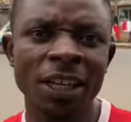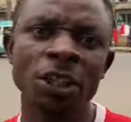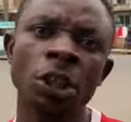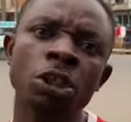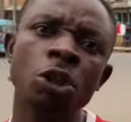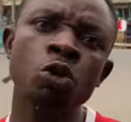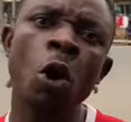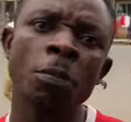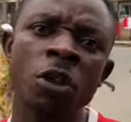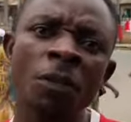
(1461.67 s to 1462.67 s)
in this issue
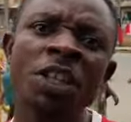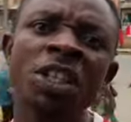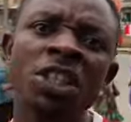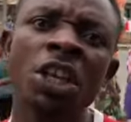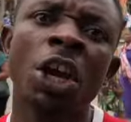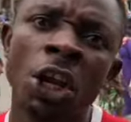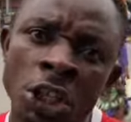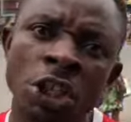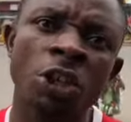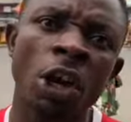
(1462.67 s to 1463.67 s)
of solving this
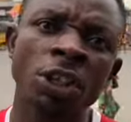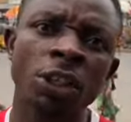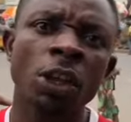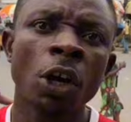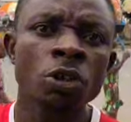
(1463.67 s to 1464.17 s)
insecurity.